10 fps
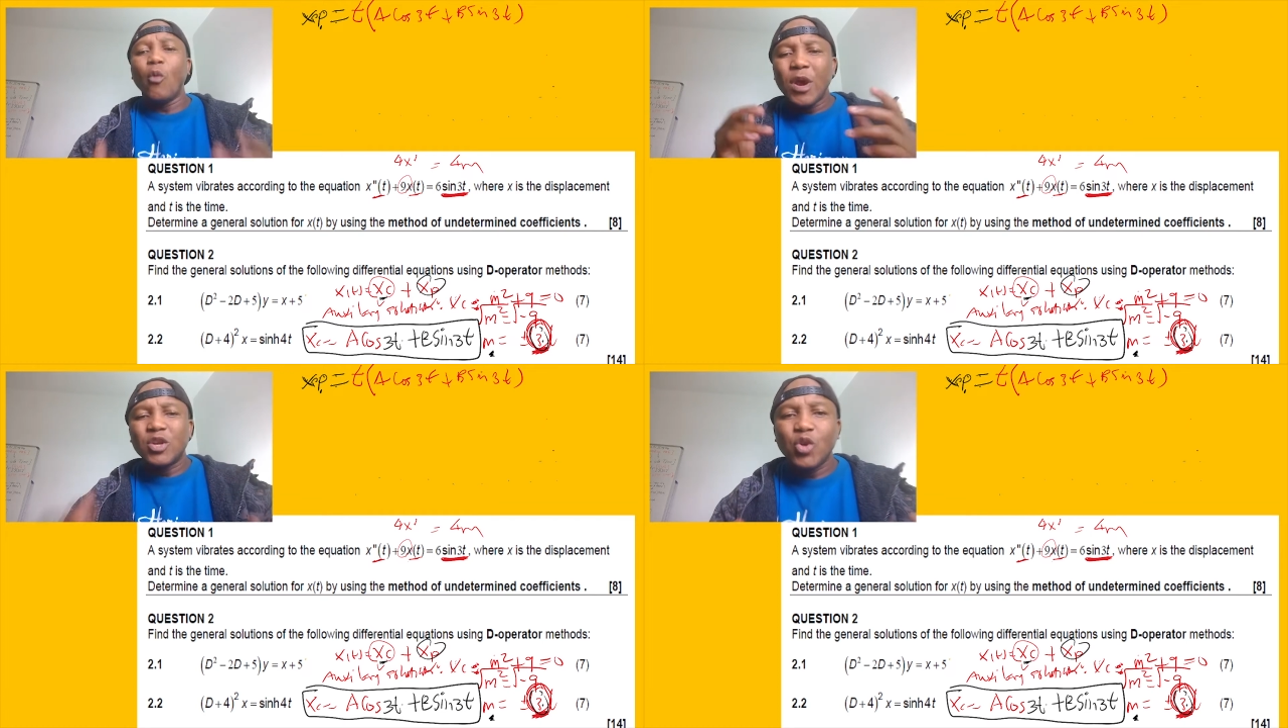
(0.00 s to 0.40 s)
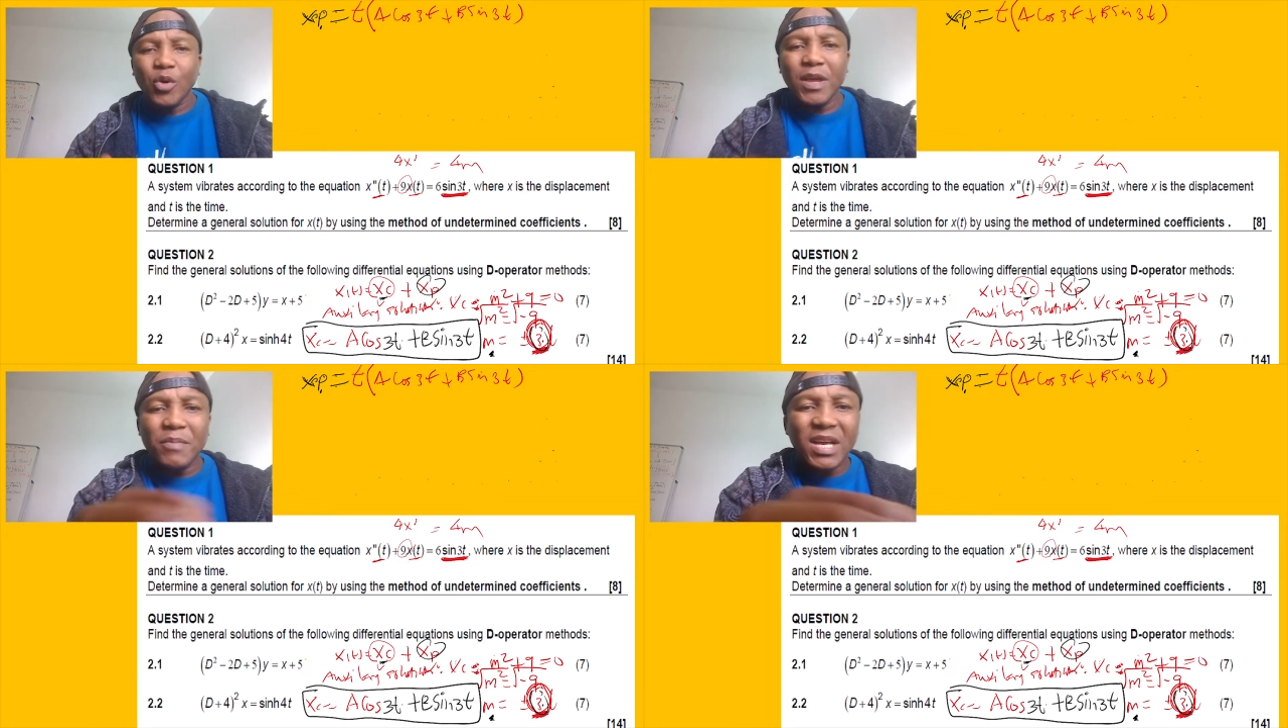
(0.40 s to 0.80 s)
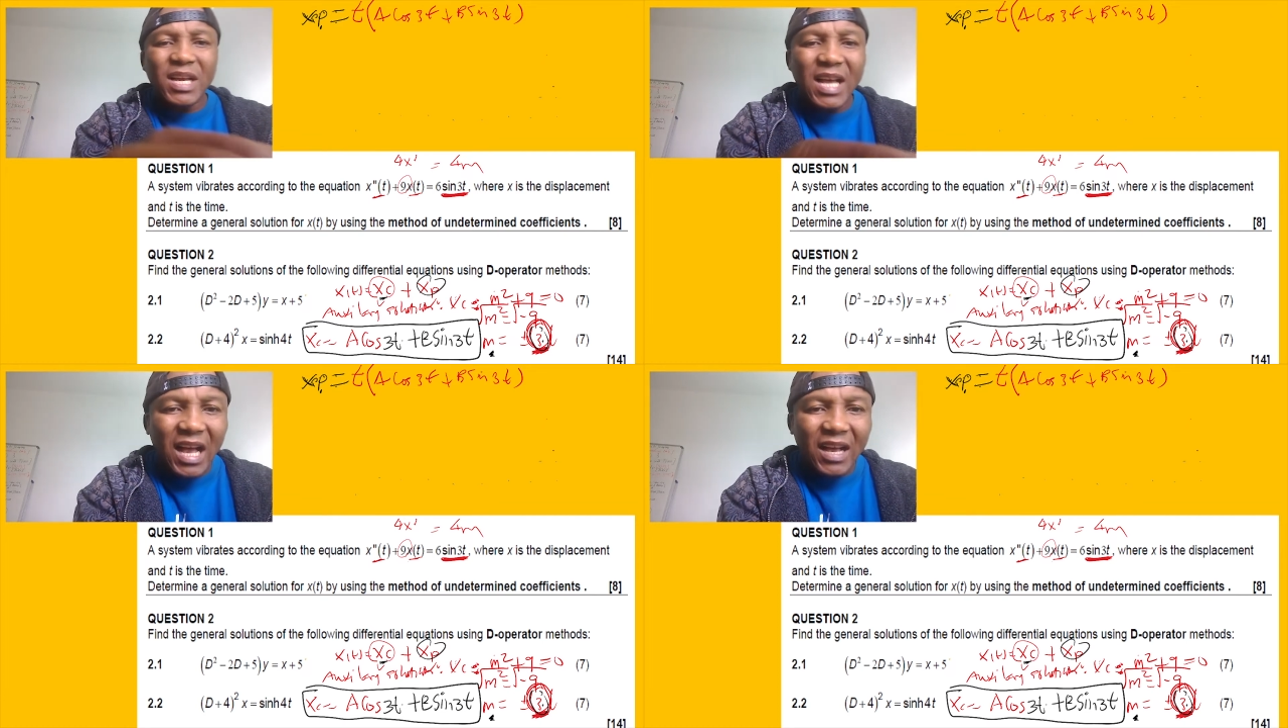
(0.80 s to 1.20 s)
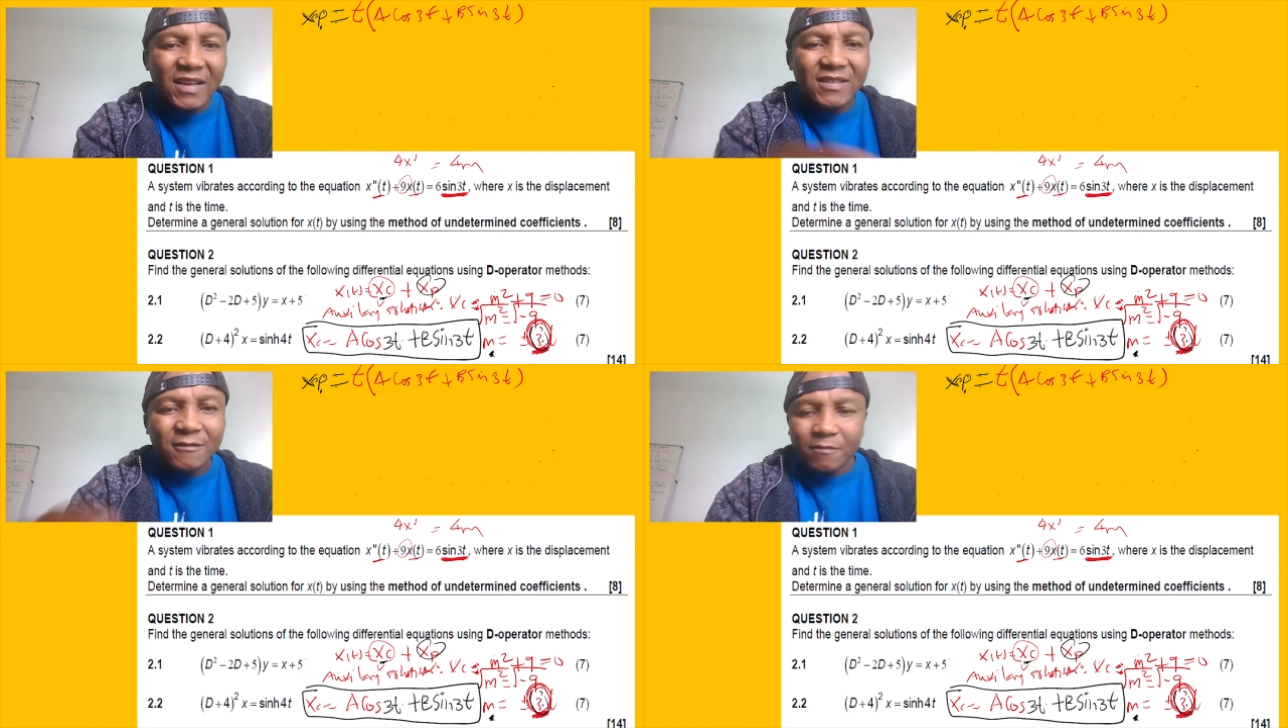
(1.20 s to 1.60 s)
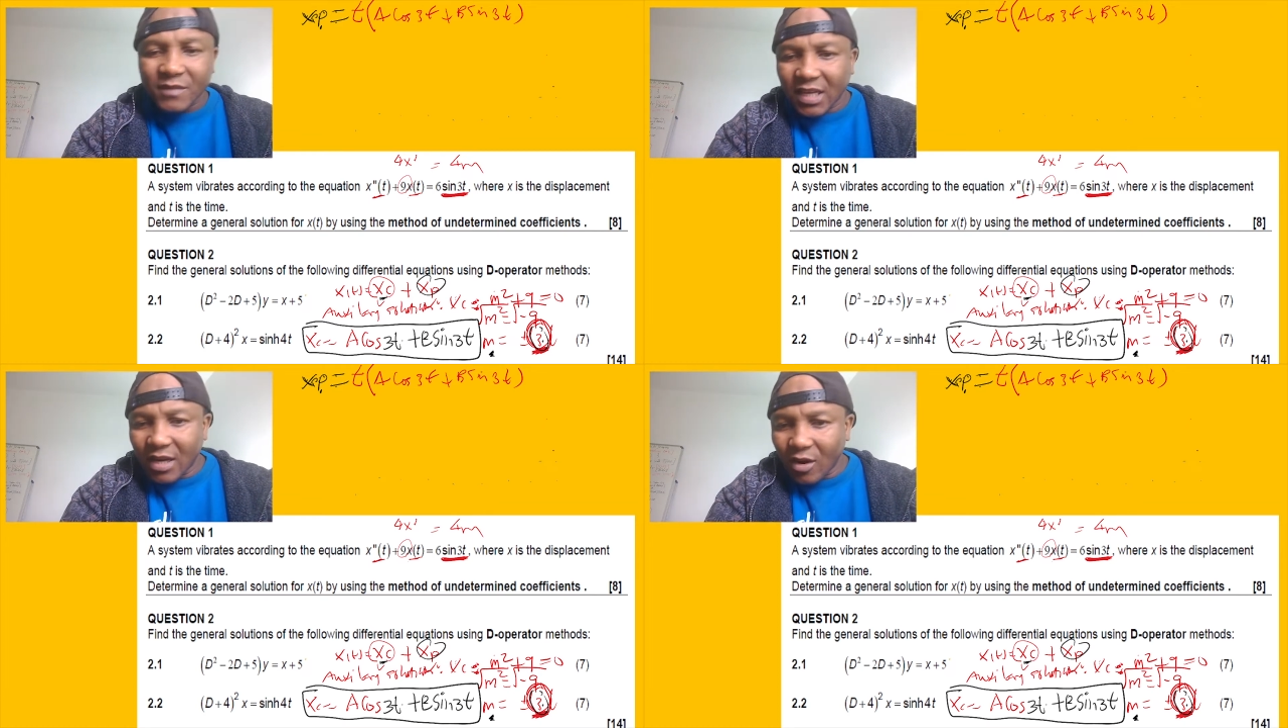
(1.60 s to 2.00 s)
We do that because,
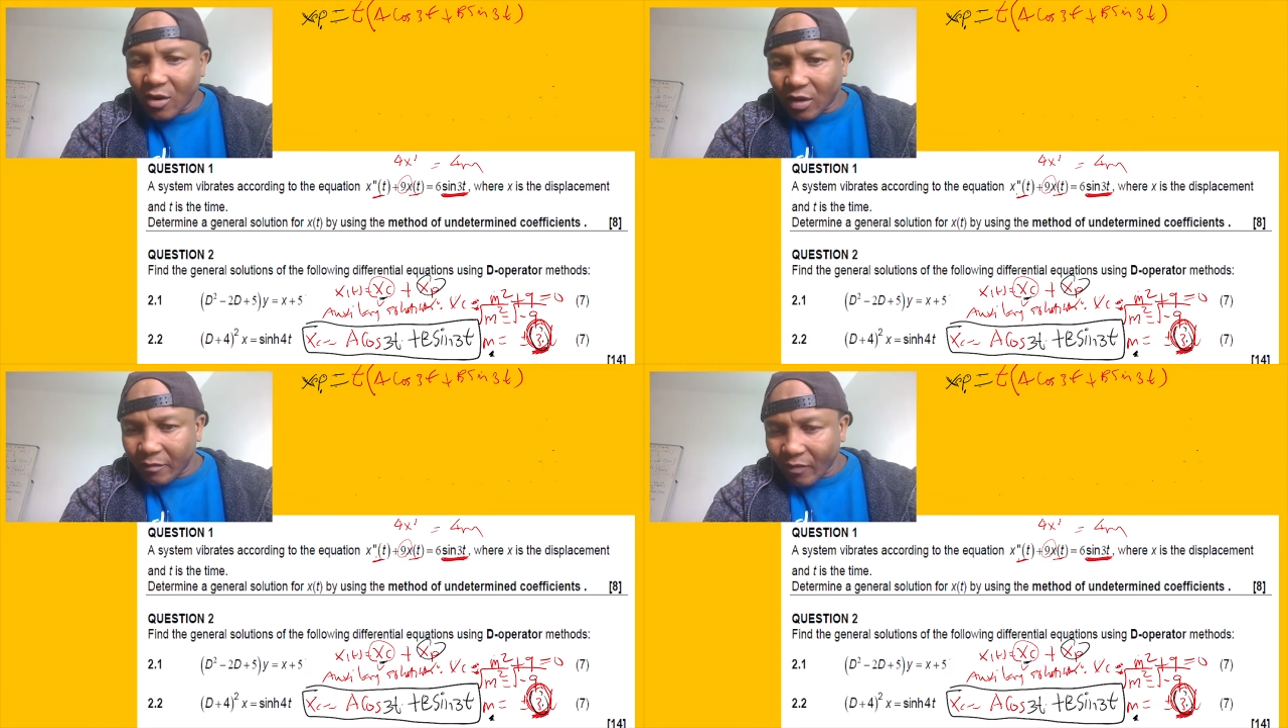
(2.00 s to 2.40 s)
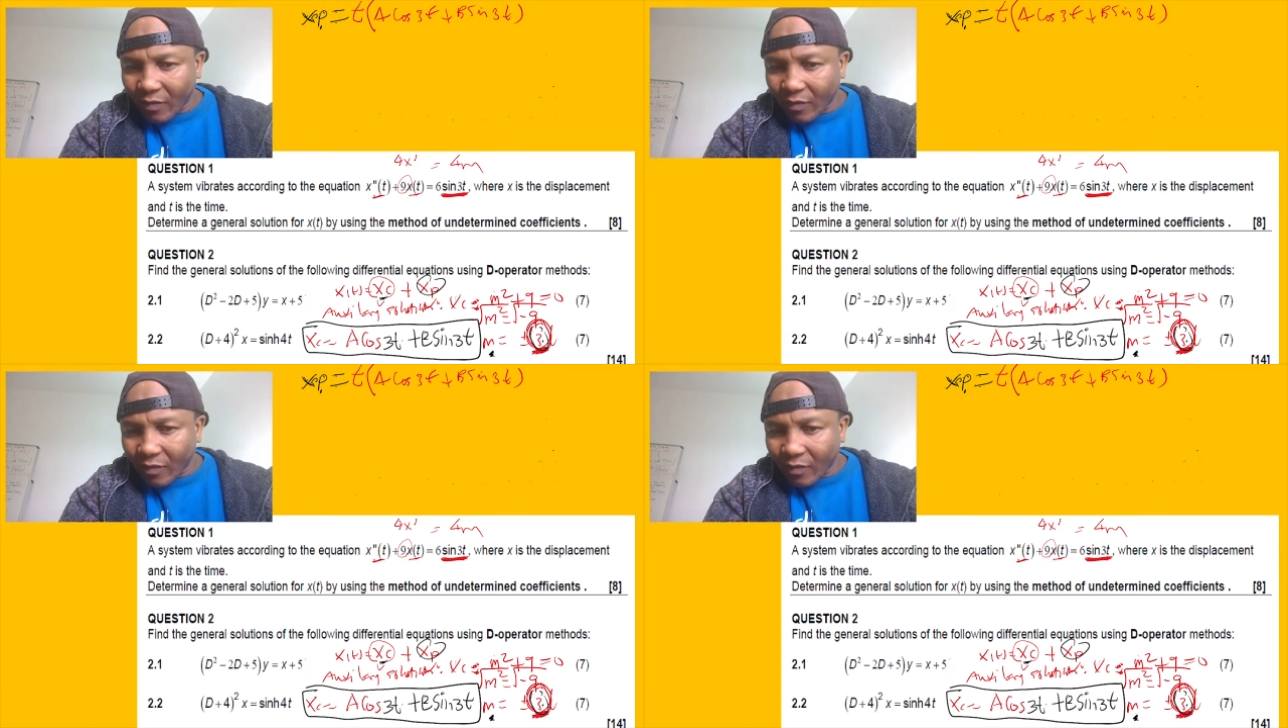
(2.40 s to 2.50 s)
look,